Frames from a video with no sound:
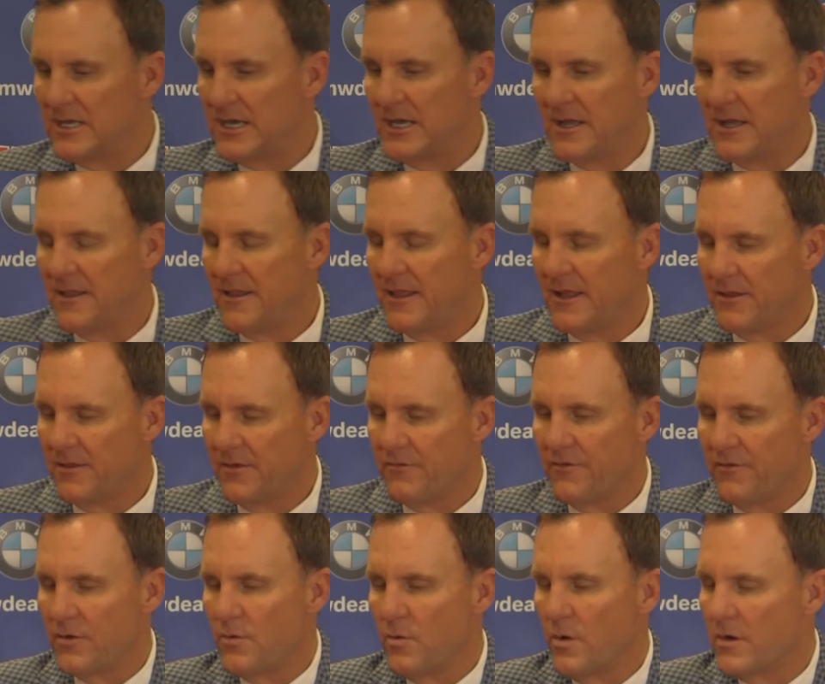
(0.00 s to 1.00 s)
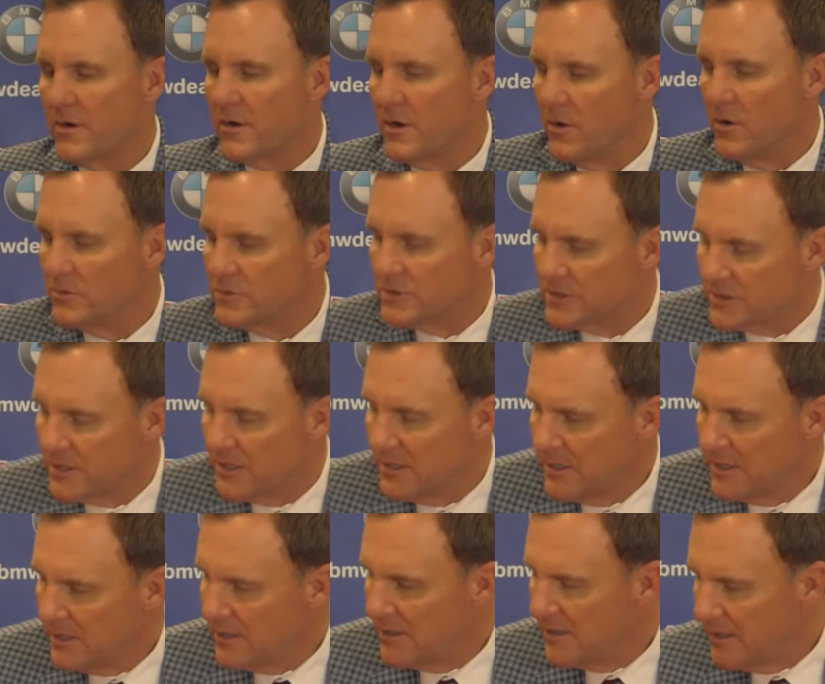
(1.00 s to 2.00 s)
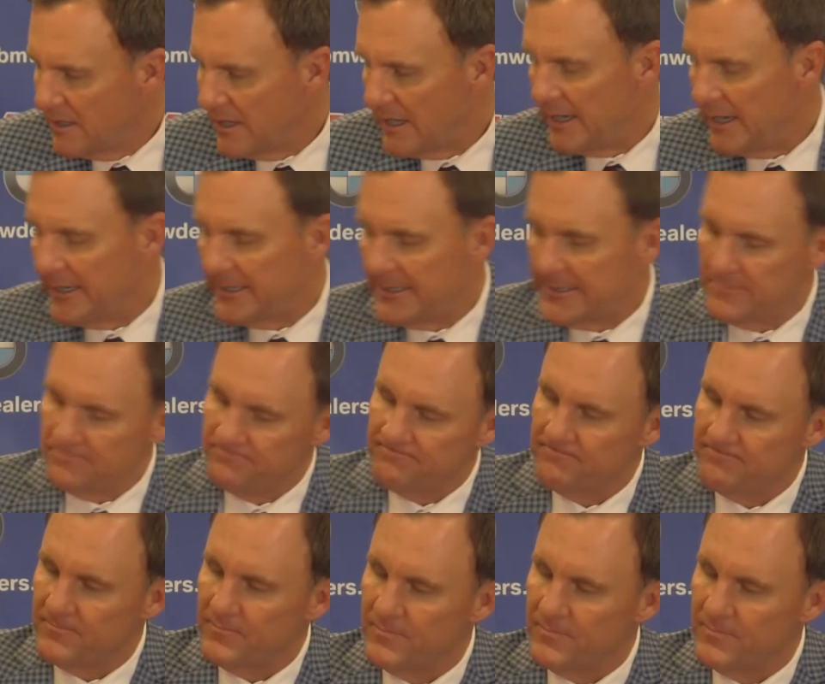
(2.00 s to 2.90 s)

Uh, they, they're very well coached. Um,